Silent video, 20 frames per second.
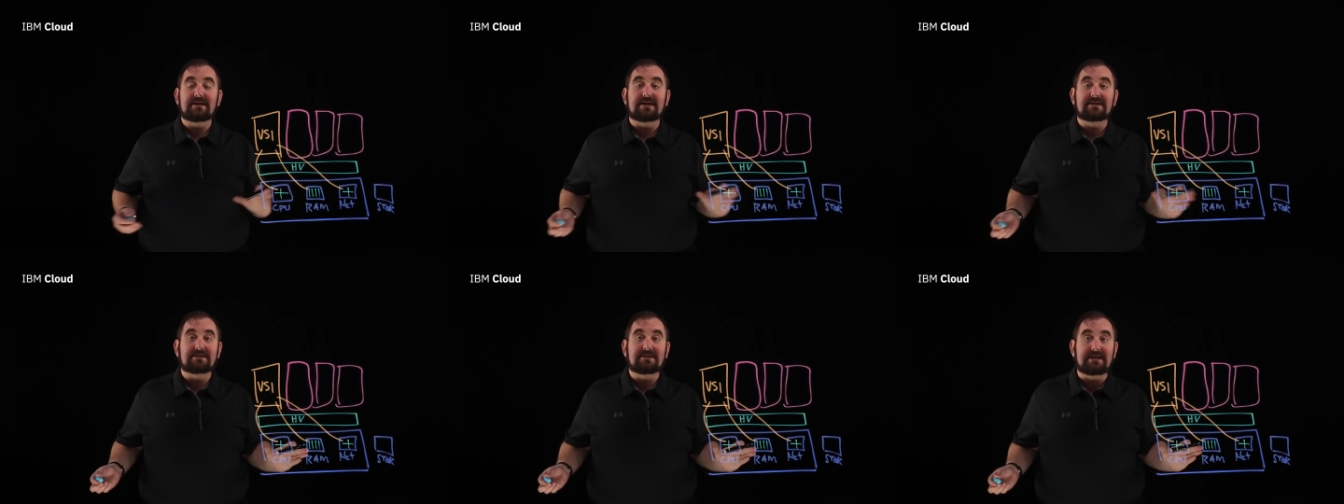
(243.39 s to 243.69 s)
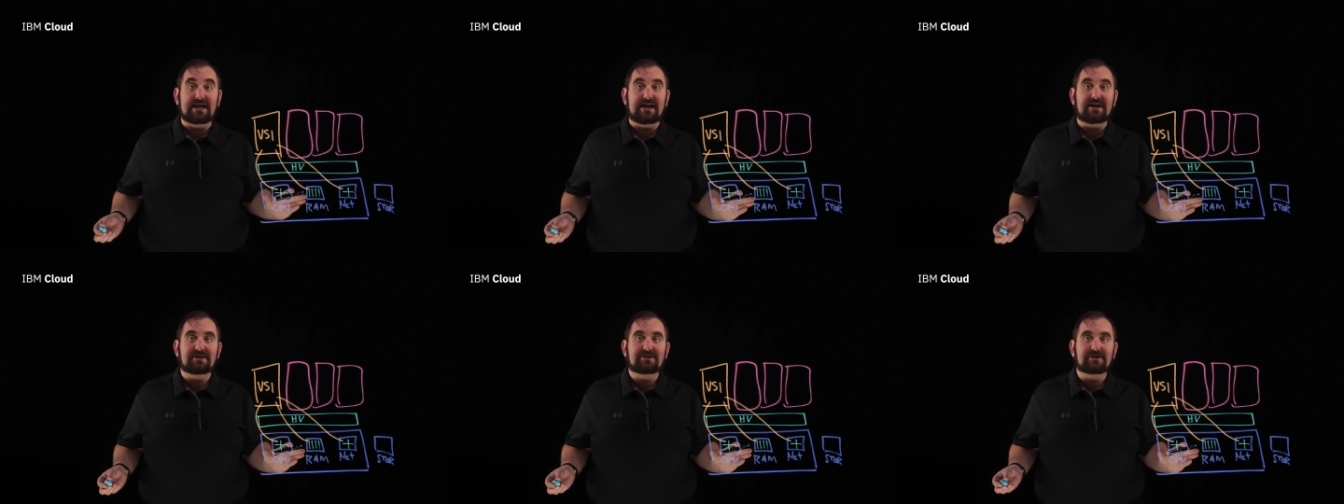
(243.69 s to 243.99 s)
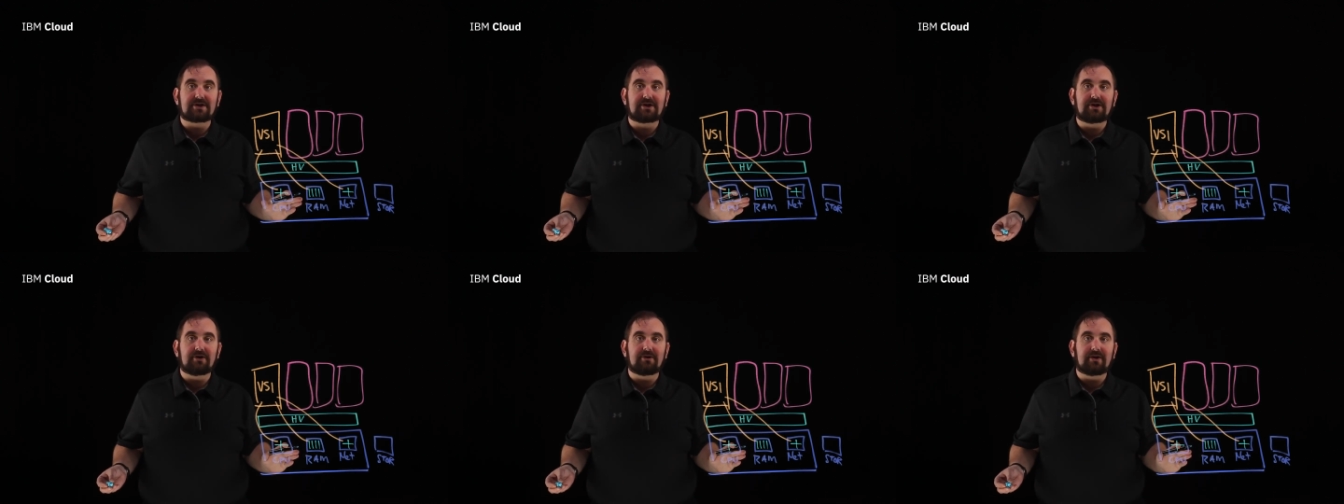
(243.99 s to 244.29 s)
That's data
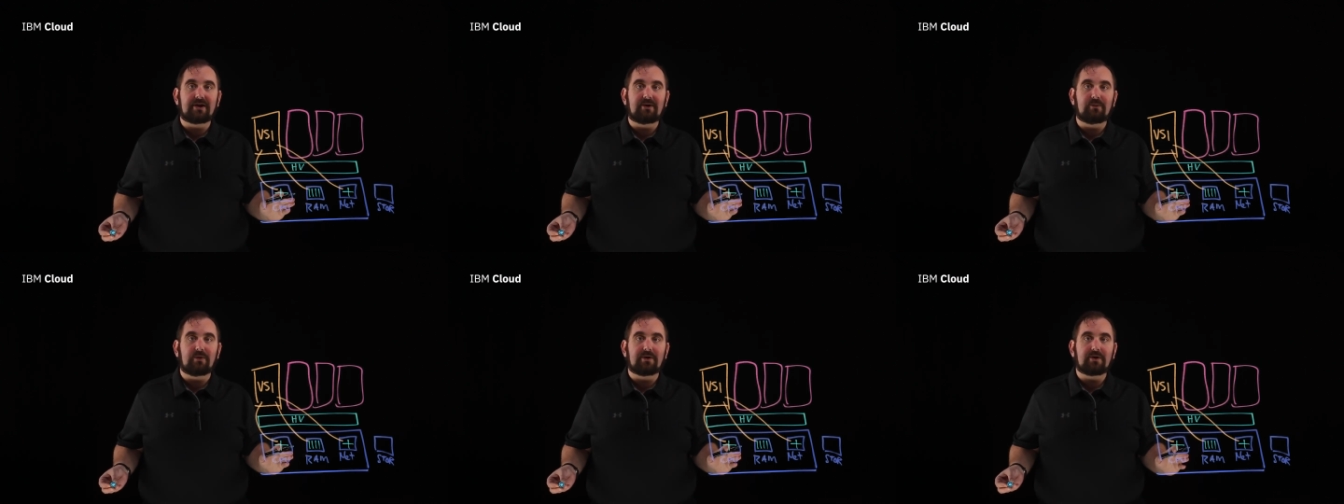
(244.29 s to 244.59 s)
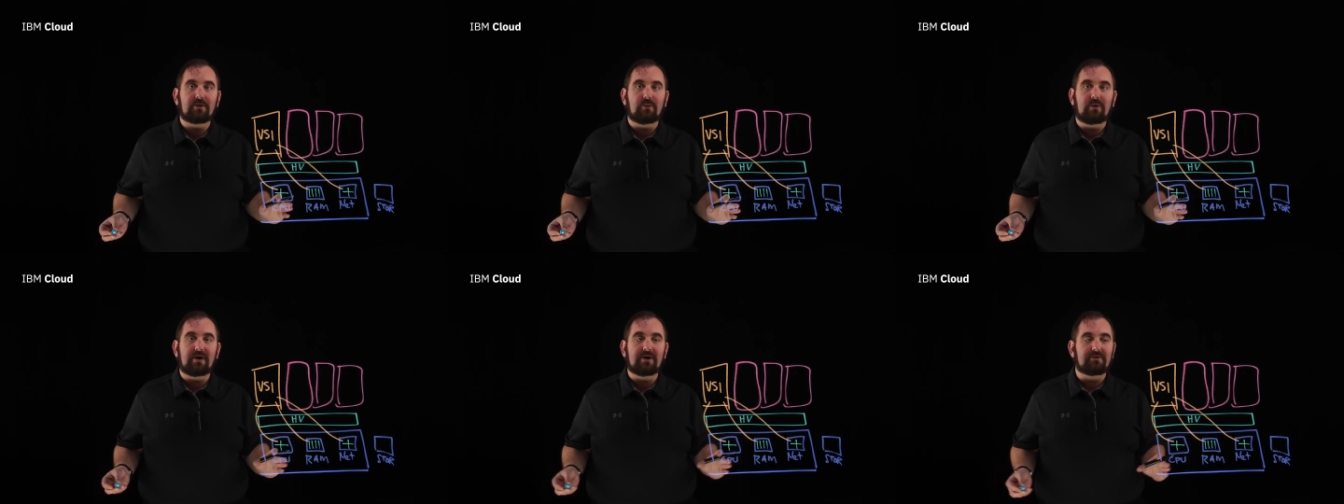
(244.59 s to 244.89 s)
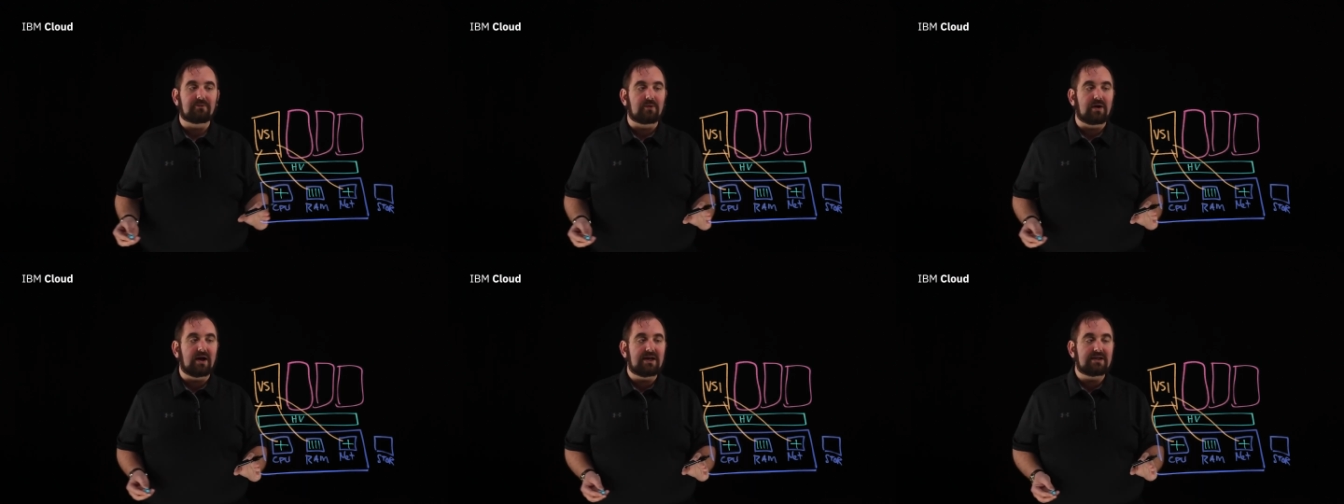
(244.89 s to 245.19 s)
security
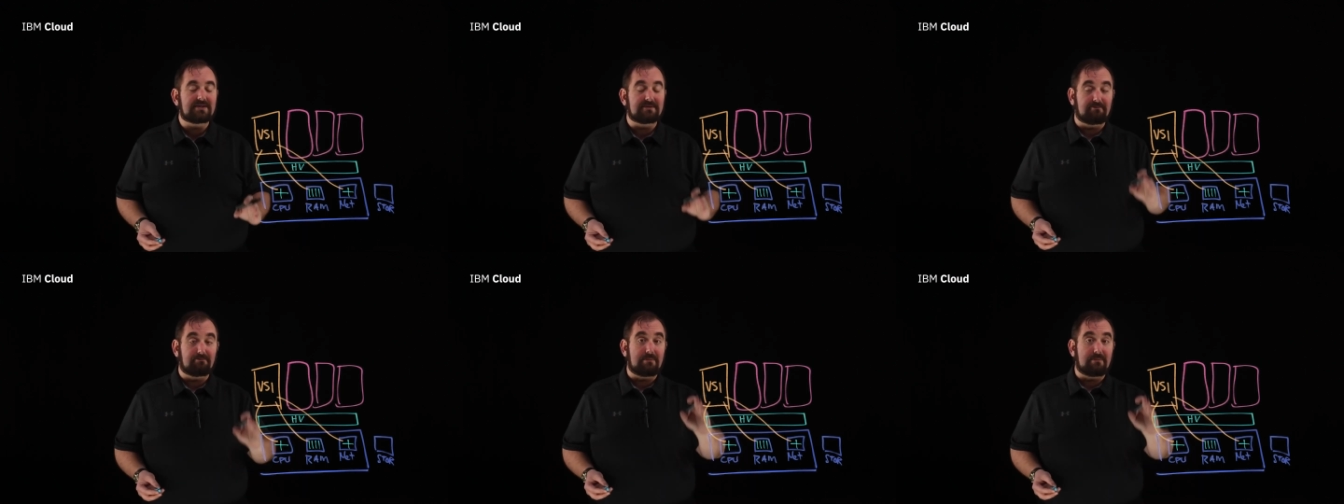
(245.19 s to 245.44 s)
101, right?